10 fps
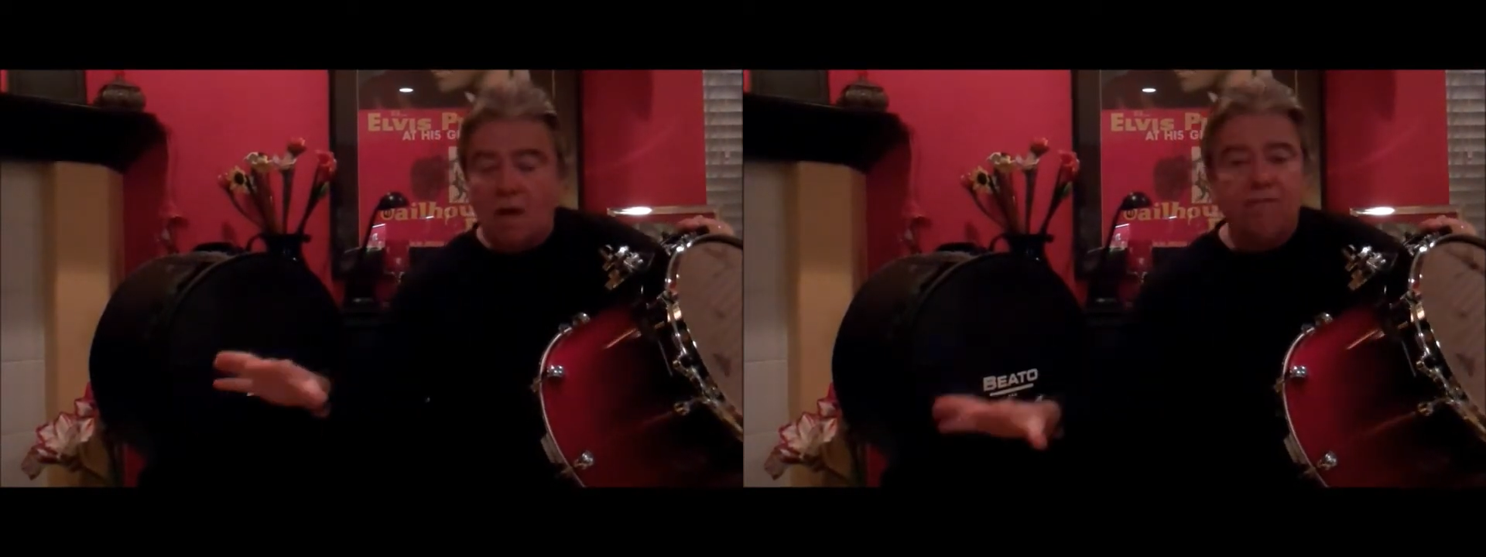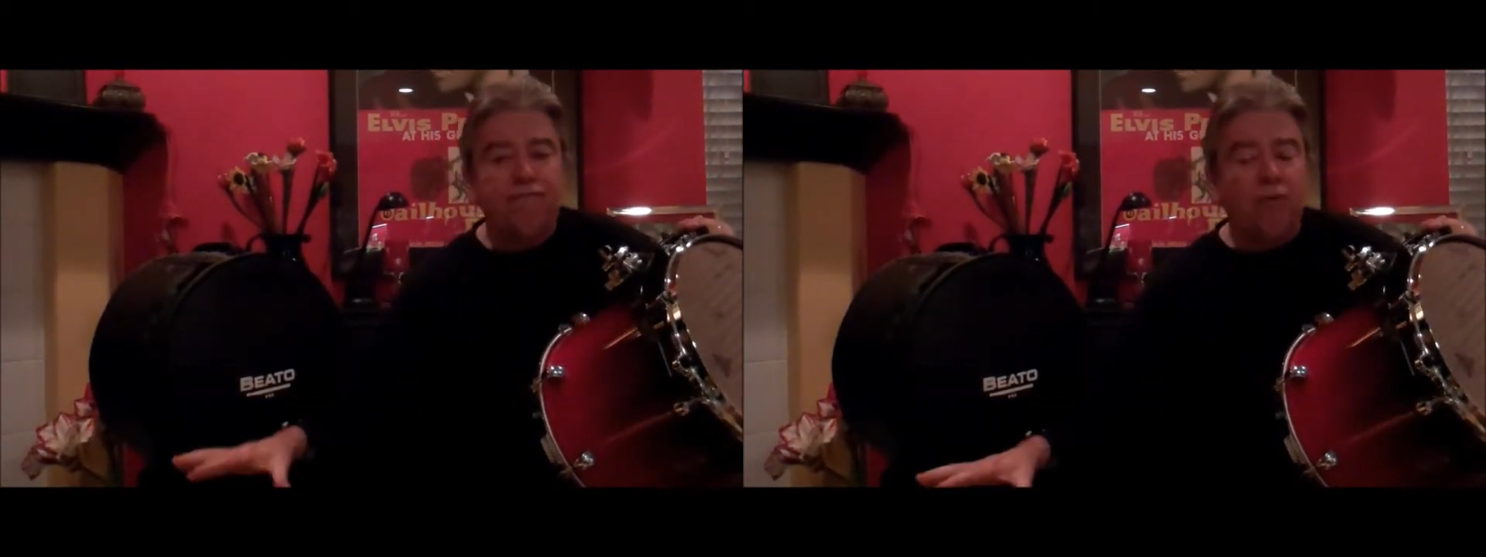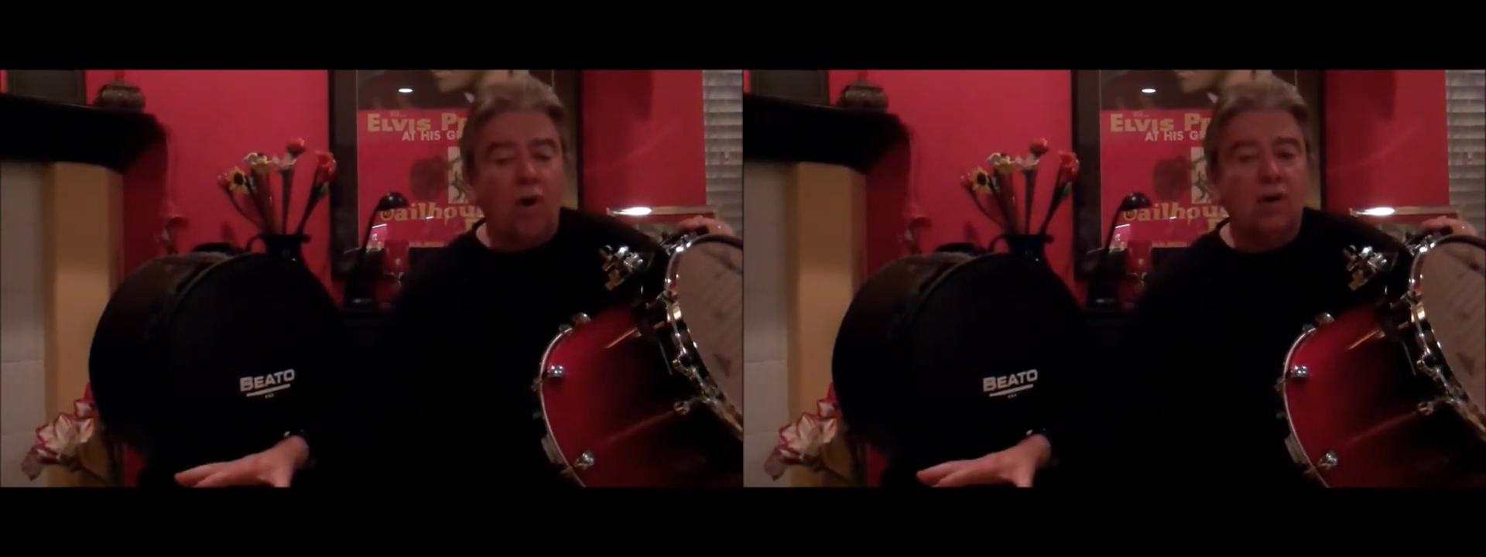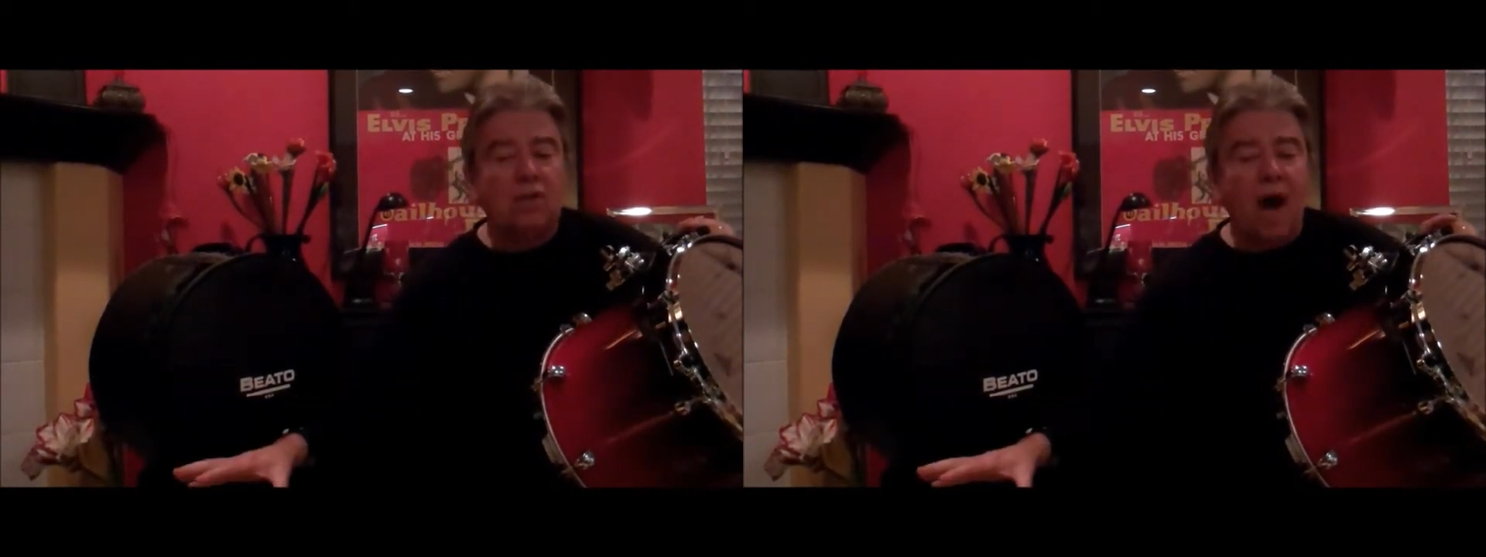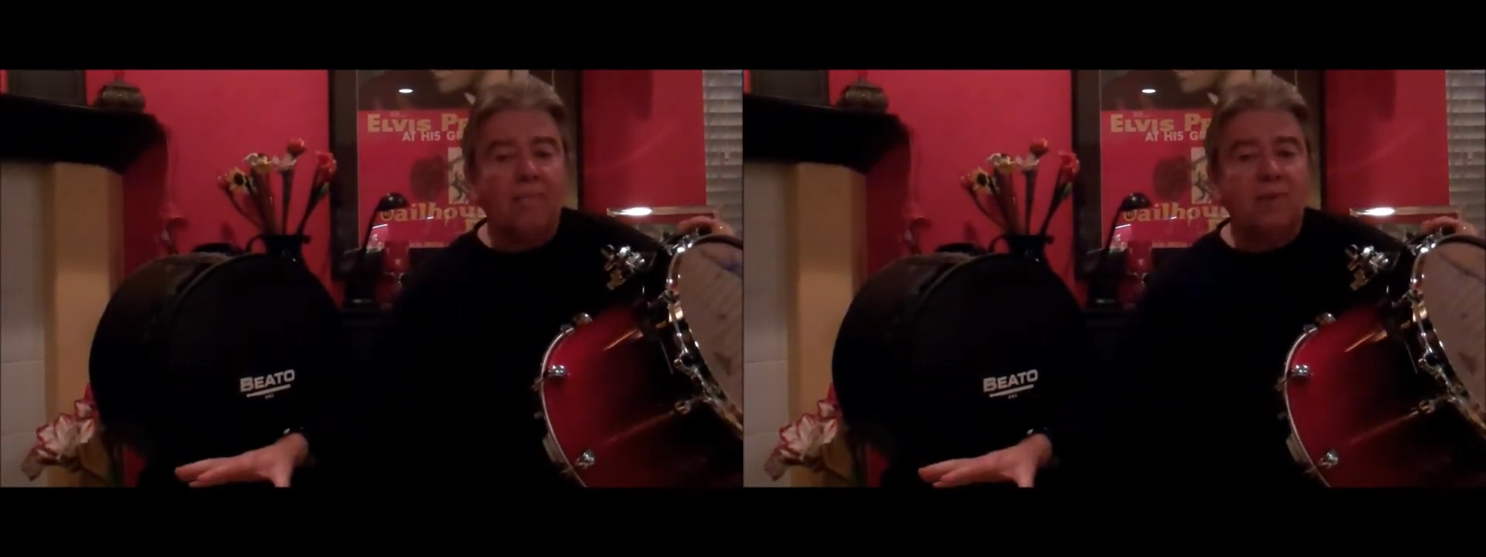Floor
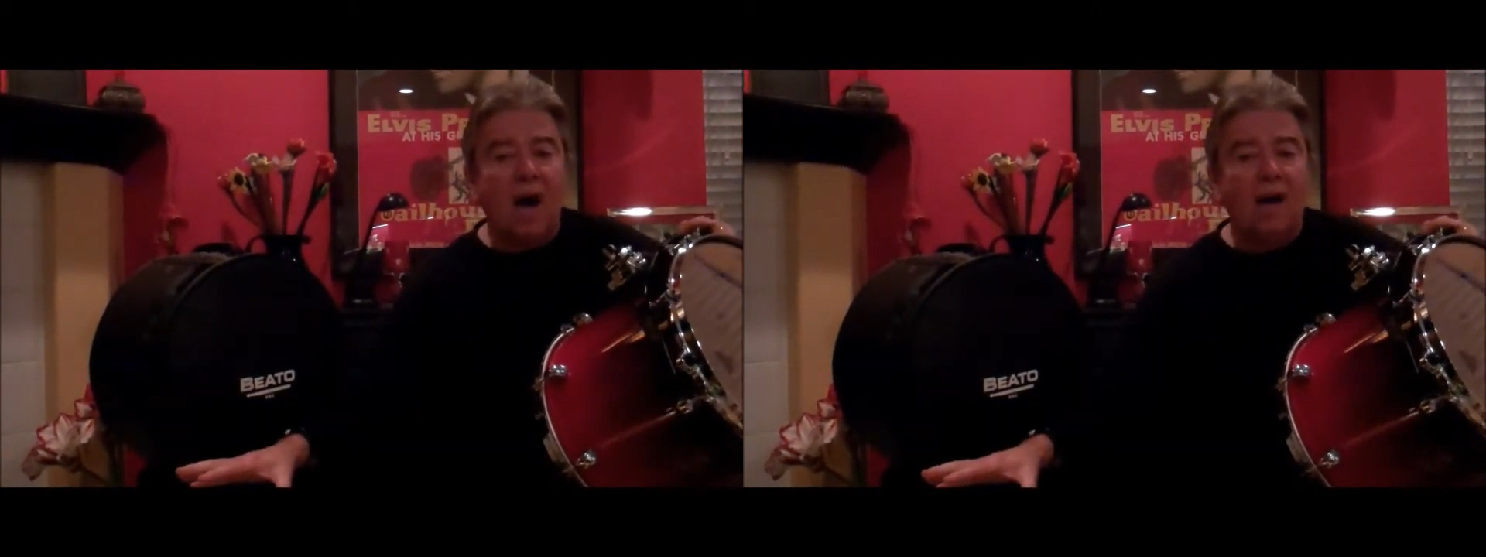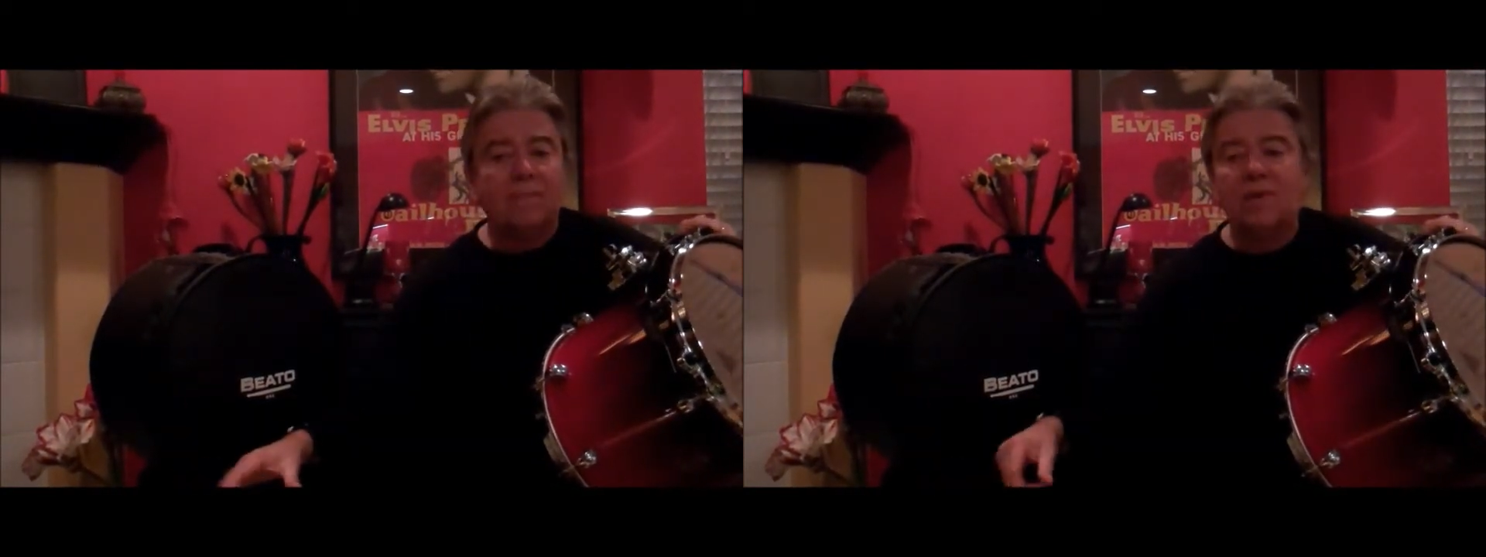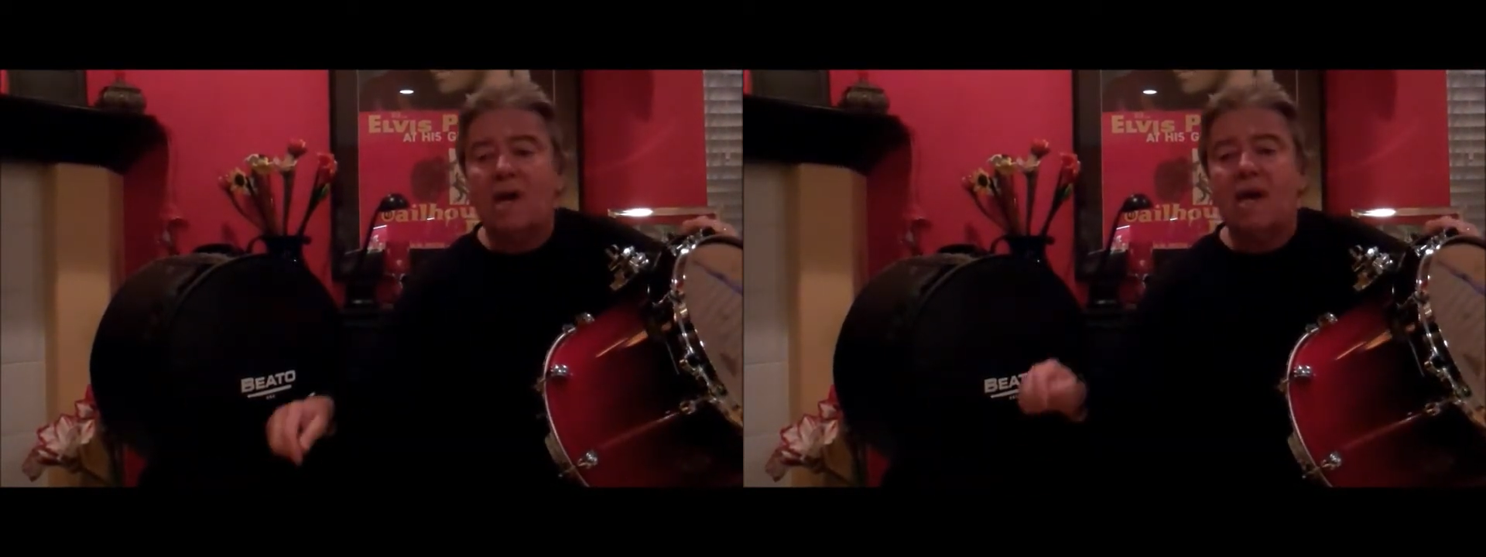tom-toms,